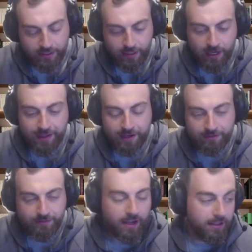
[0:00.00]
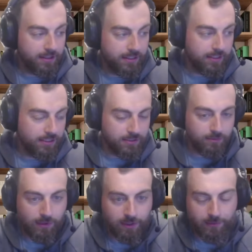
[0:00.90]
I think a failure is
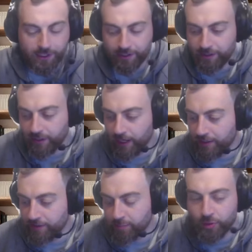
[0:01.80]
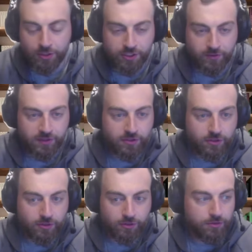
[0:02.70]
one win, and it's a push if it's
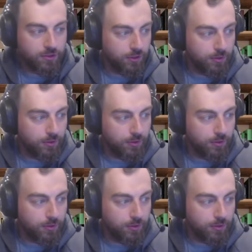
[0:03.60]
two two.